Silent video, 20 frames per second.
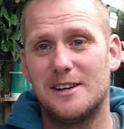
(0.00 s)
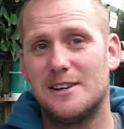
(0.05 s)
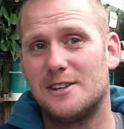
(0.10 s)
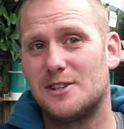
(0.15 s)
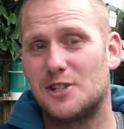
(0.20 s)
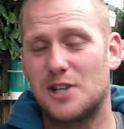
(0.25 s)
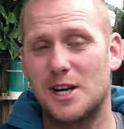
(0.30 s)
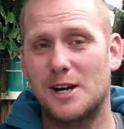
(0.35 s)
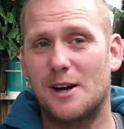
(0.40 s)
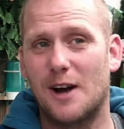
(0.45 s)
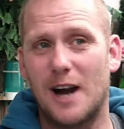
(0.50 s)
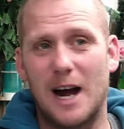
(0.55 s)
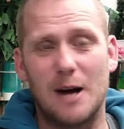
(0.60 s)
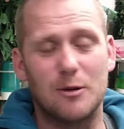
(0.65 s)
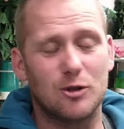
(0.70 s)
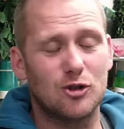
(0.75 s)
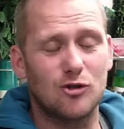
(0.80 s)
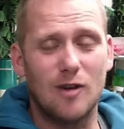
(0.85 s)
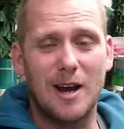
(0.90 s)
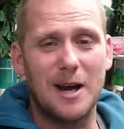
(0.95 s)
she got
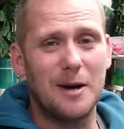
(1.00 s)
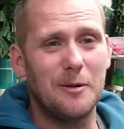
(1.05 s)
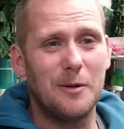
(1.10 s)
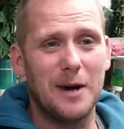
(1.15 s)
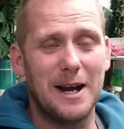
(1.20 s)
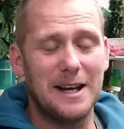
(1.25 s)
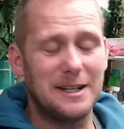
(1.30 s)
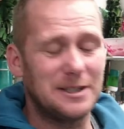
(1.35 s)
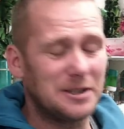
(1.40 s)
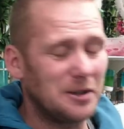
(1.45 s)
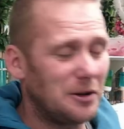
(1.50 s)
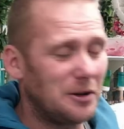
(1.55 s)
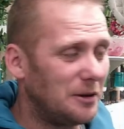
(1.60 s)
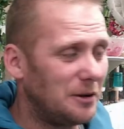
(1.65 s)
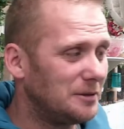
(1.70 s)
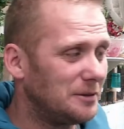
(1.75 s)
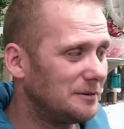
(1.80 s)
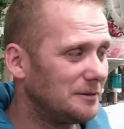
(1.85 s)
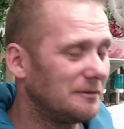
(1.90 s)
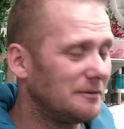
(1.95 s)
out straight away. So
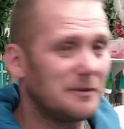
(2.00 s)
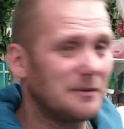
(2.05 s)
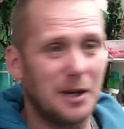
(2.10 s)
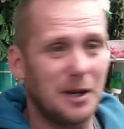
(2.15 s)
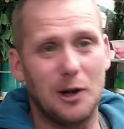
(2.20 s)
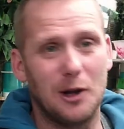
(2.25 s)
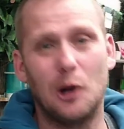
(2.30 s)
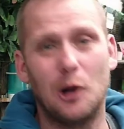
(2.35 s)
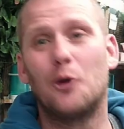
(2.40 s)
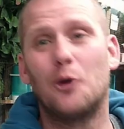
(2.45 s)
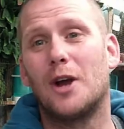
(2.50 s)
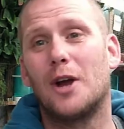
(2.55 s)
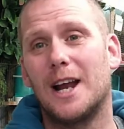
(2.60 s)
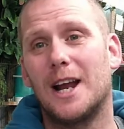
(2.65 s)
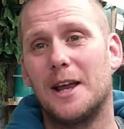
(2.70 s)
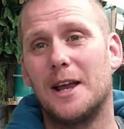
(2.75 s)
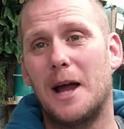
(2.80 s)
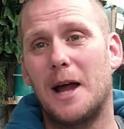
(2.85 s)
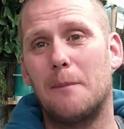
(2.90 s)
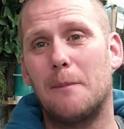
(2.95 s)
Luckily,
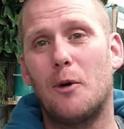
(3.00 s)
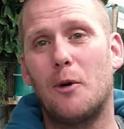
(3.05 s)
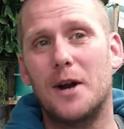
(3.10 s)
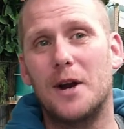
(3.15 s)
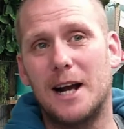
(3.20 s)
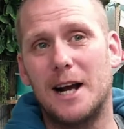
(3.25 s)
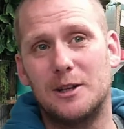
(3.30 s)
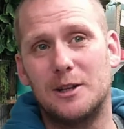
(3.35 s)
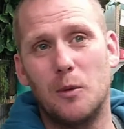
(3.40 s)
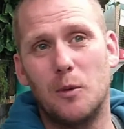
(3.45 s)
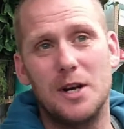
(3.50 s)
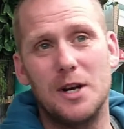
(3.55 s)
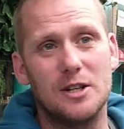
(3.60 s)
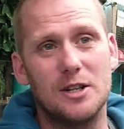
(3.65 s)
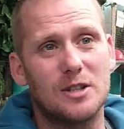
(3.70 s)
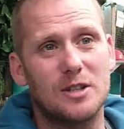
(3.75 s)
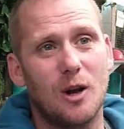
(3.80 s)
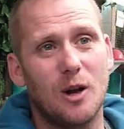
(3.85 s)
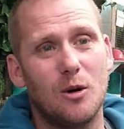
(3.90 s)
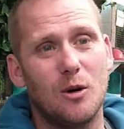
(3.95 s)
at that point, I had the
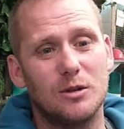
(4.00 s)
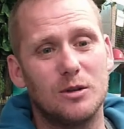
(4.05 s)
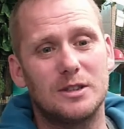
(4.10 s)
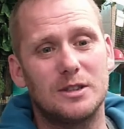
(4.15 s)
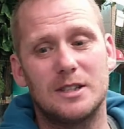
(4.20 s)
windows closed,